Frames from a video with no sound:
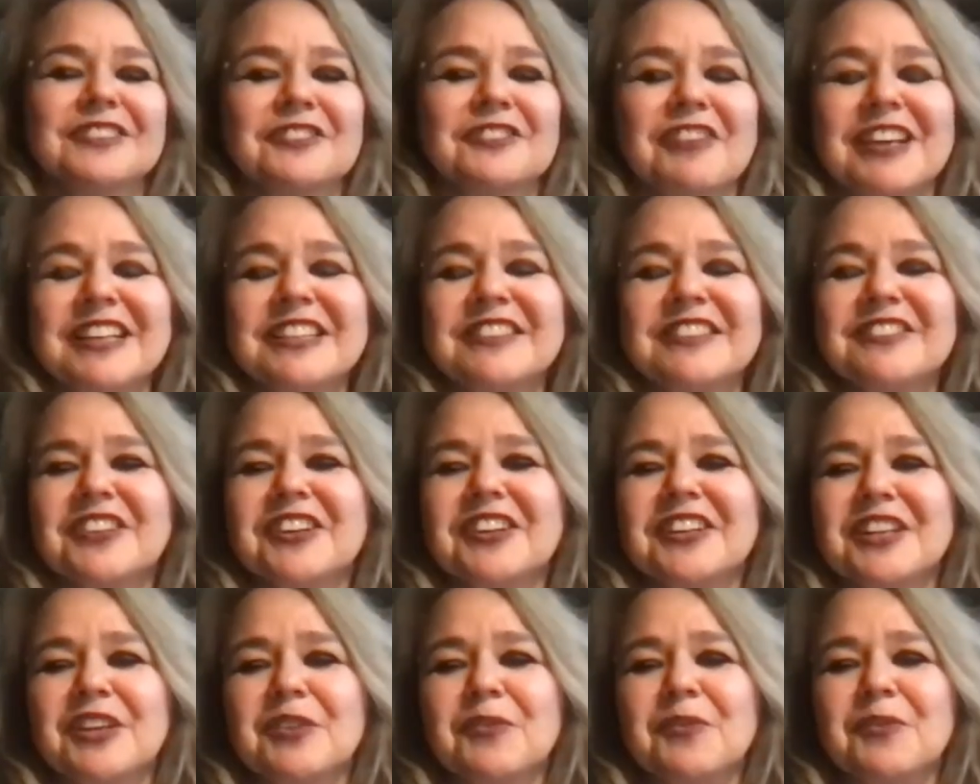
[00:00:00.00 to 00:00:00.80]
train
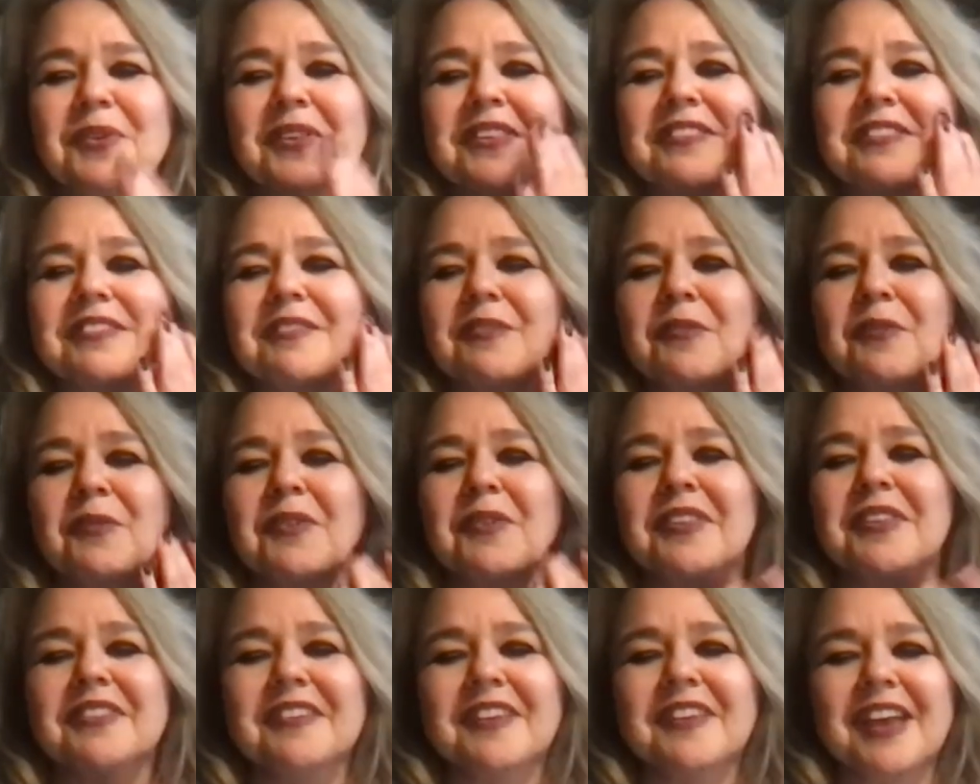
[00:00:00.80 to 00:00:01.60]
journey with
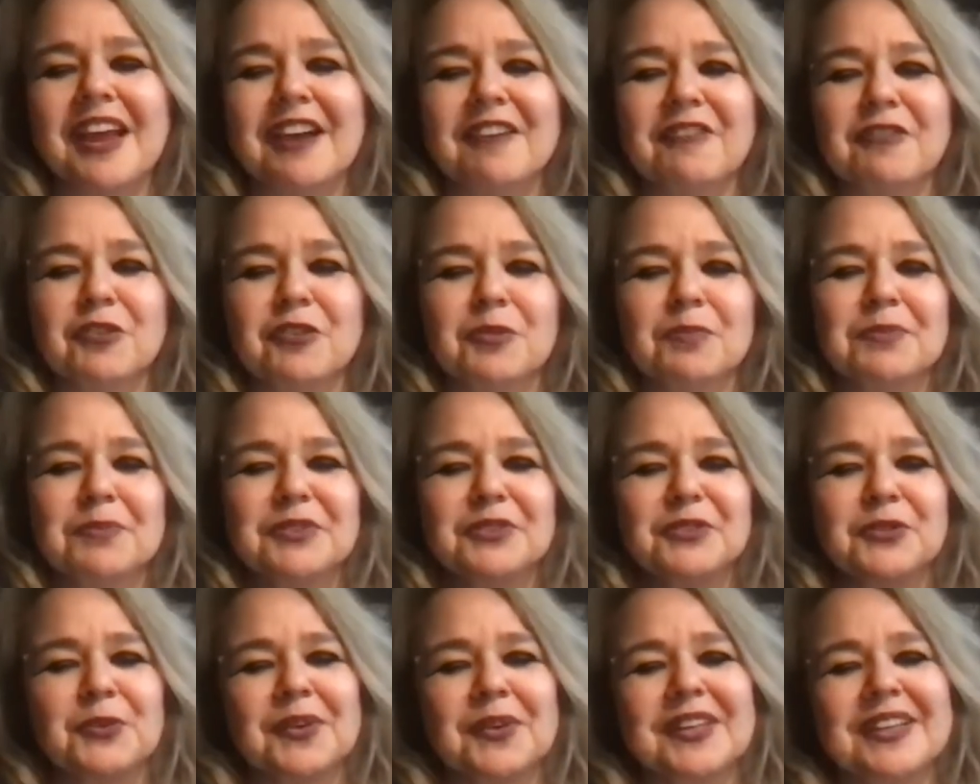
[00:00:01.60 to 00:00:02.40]
with Carol
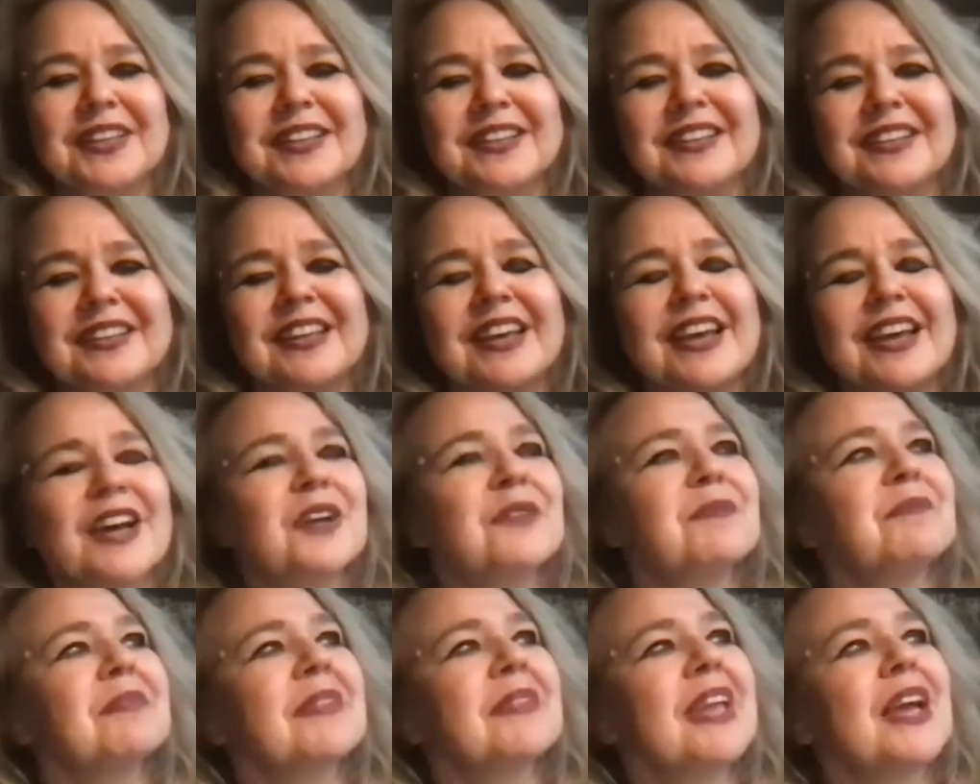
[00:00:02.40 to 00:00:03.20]
between
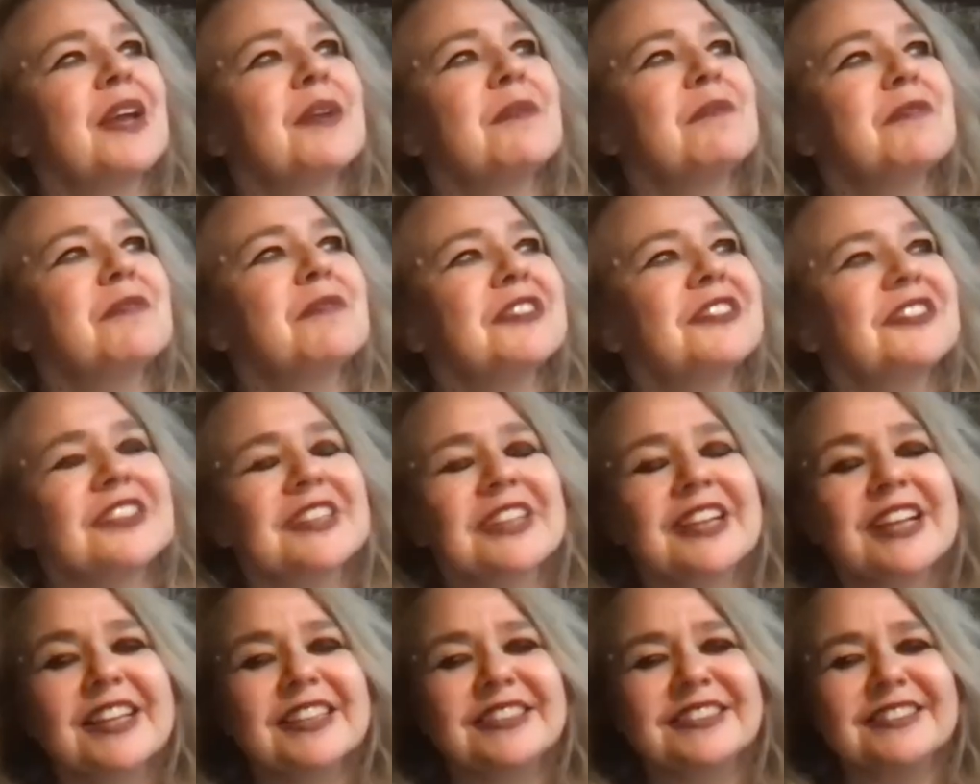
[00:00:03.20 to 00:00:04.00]
um, Cambridge
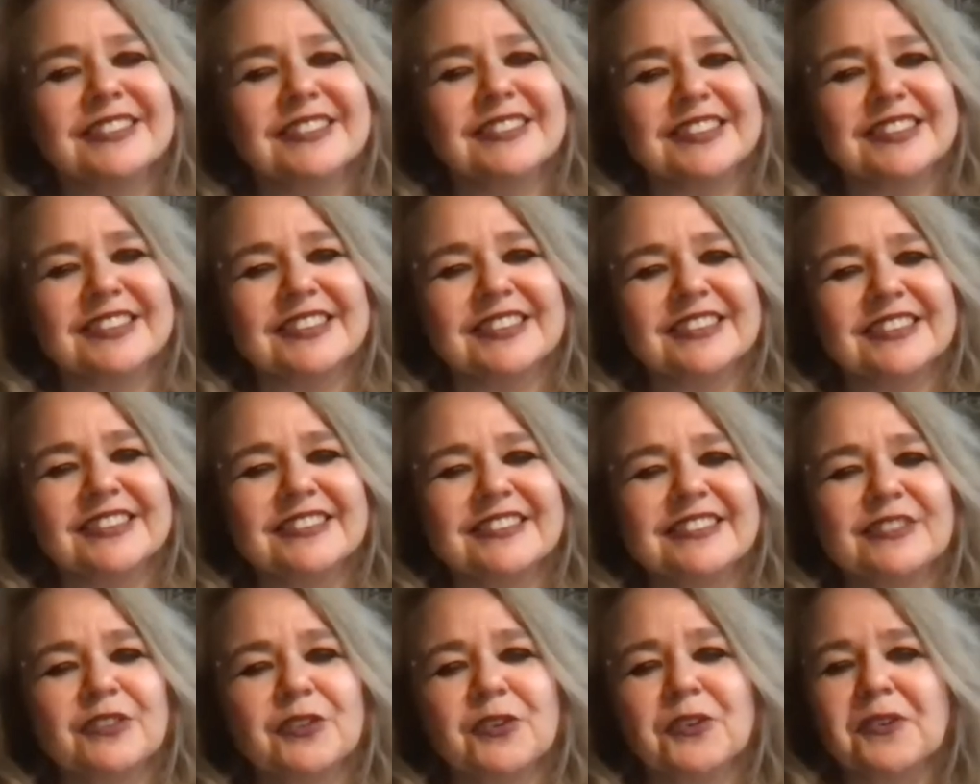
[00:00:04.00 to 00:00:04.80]
and London, and
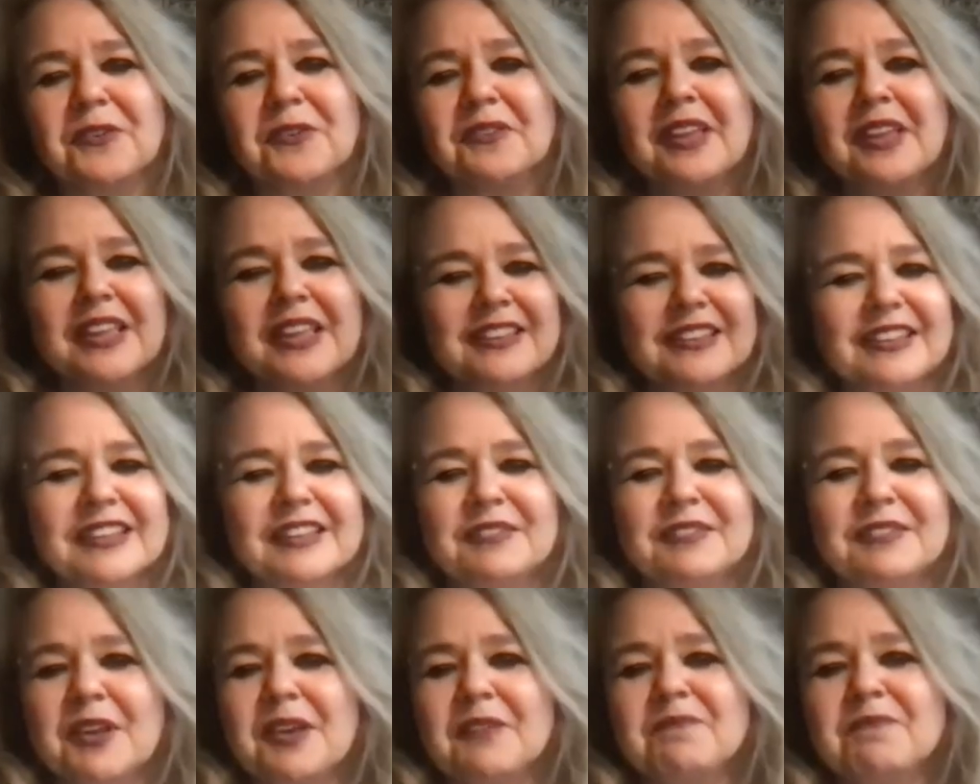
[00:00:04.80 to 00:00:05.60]
saw
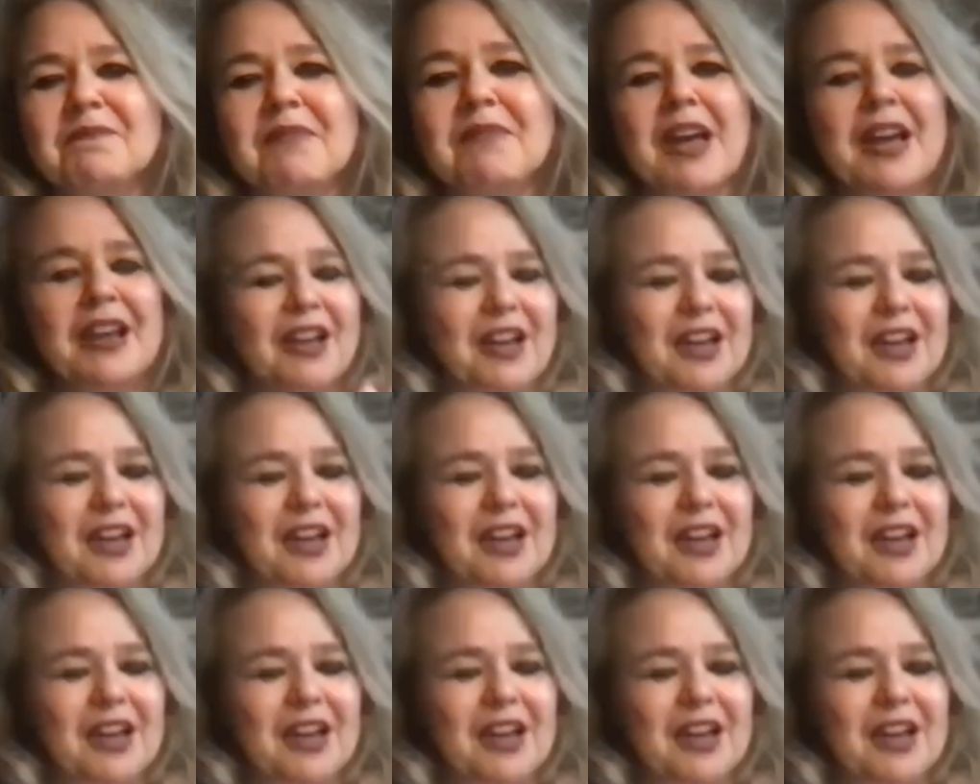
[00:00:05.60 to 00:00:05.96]
in,